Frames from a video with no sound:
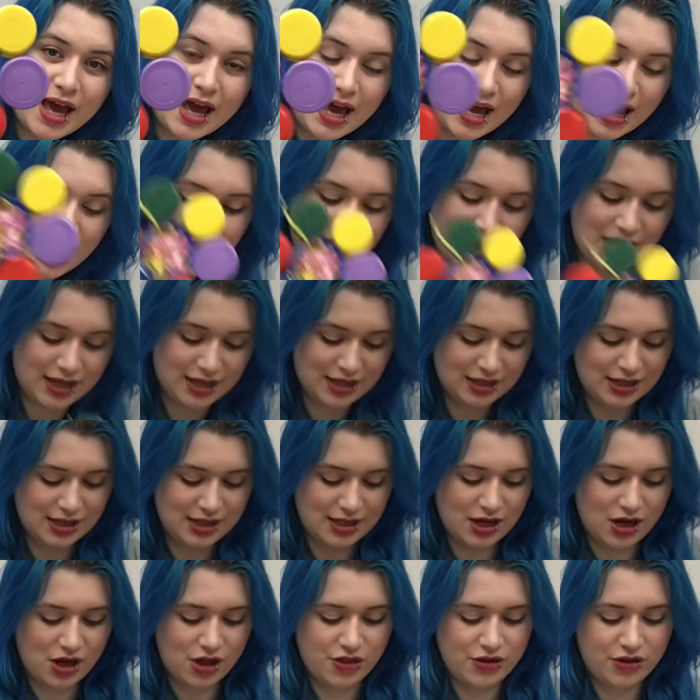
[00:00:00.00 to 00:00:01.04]
And
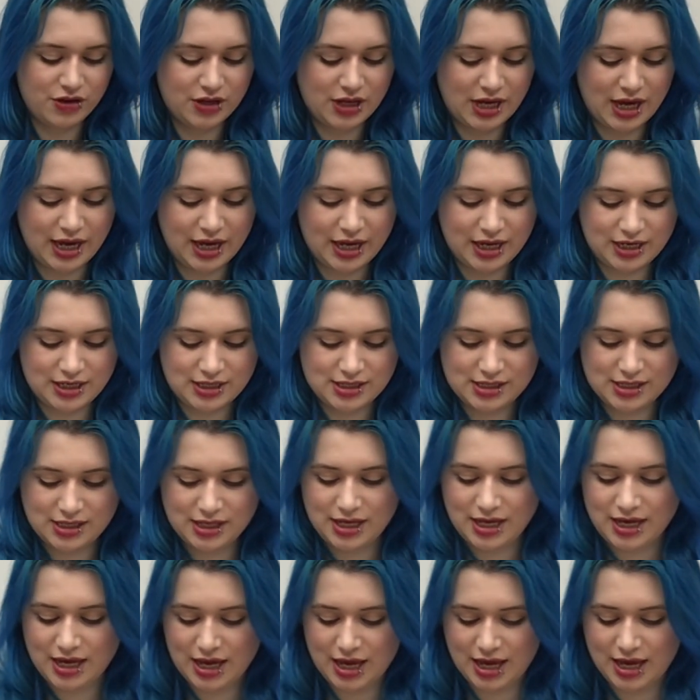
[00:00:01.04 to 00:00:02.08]
the other kind
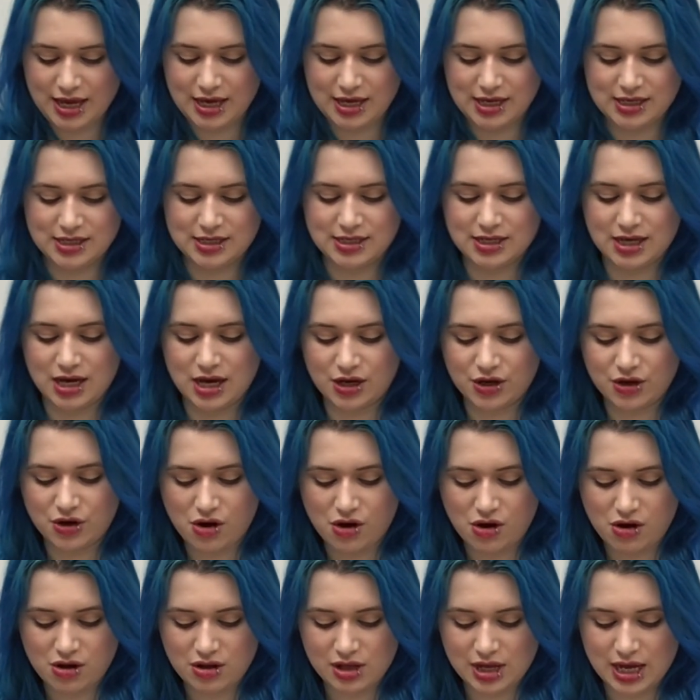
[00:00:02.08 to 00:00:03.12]
is a
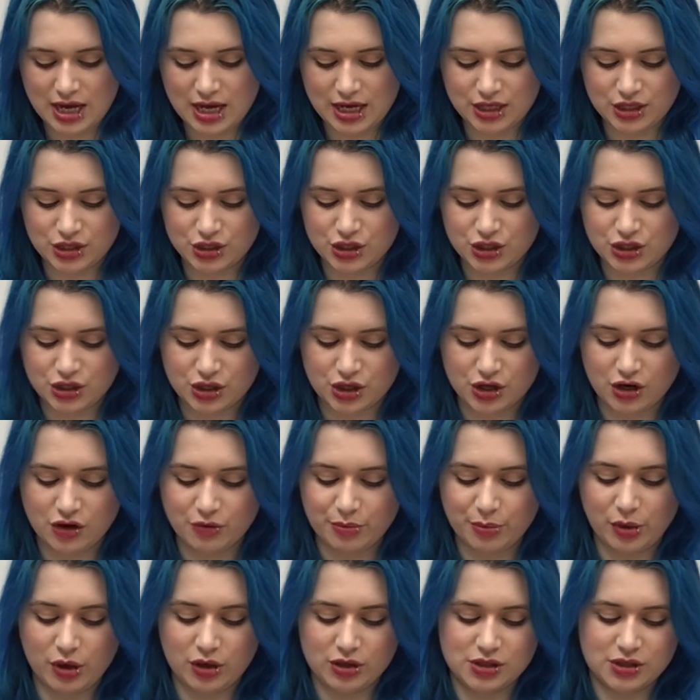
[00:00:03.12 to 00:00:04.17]
collage of
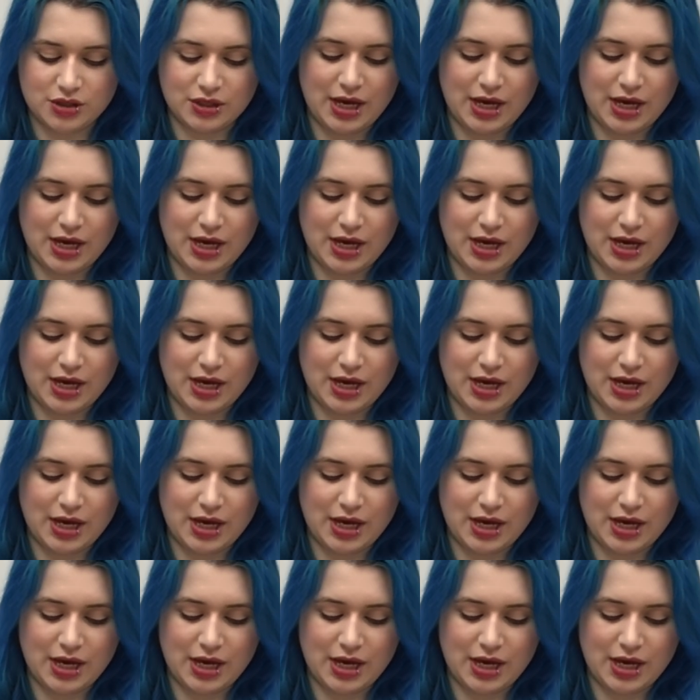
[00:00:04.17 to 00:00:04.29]
bottle